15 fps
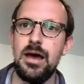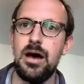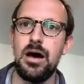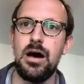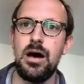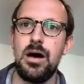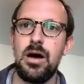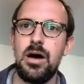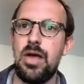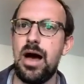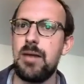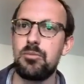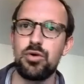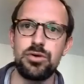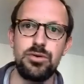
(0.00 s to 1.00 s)
a
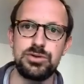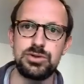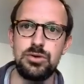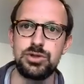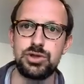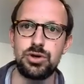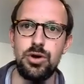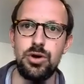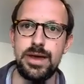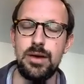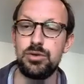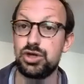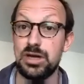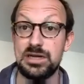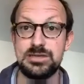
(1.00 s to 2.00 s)
lot more of those loans are going out,
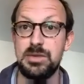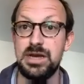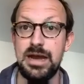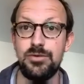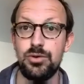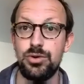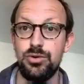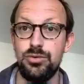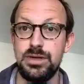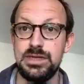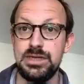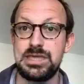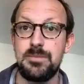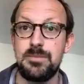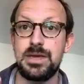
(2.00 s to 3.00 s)
which doesn't mean everyone who
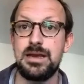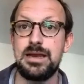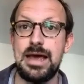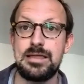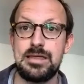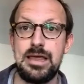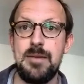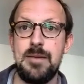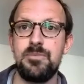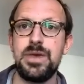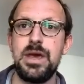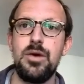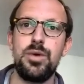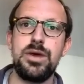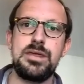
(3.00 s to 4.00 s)
needs them can get them.
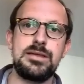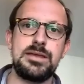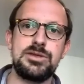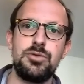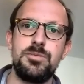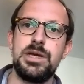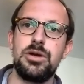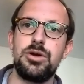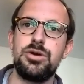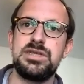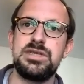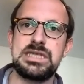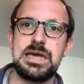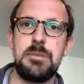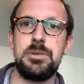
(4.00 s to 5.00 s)
We think this would be a good
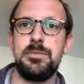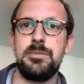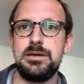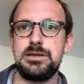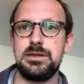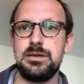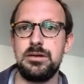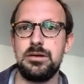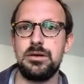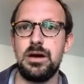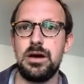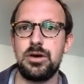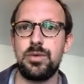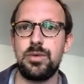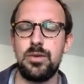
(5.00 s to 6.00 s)
supplement to
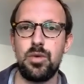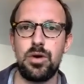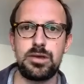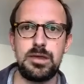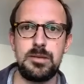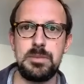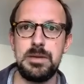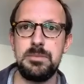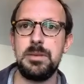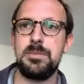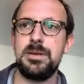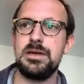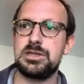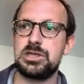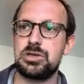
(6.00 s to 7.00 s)
the great work that
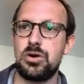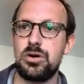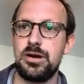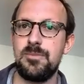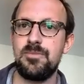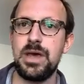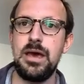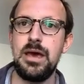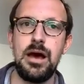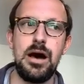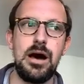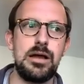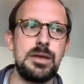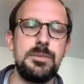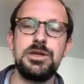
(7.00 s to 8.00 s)
PPP has started.
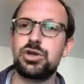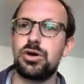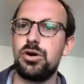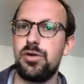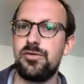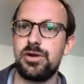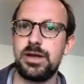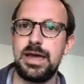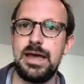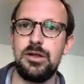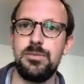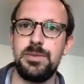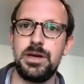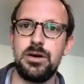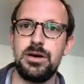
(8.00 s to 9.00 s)
Let me turn it over to Caleb
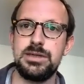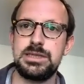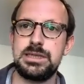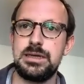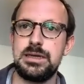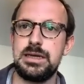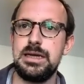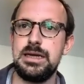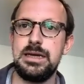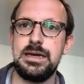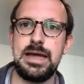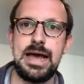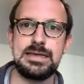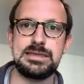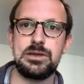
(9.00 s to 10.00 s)
because he
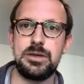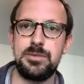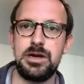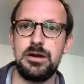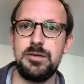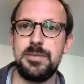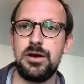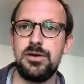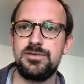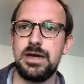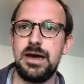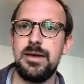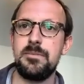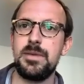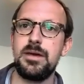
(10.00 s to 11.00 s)
has a limited amount of
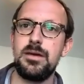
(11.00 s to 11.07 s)
time.